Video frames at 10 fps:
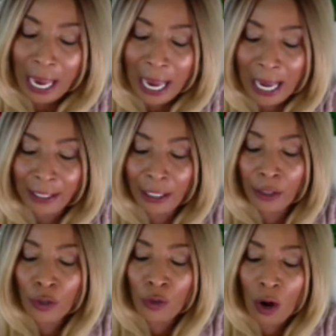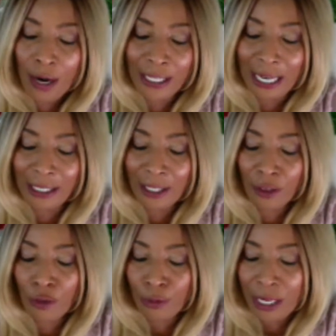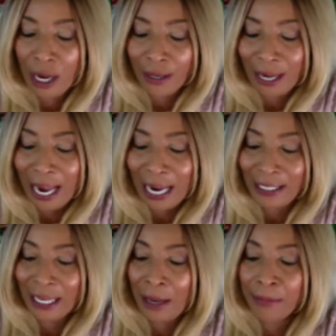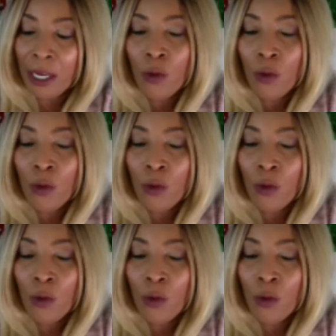And you are getting three other items,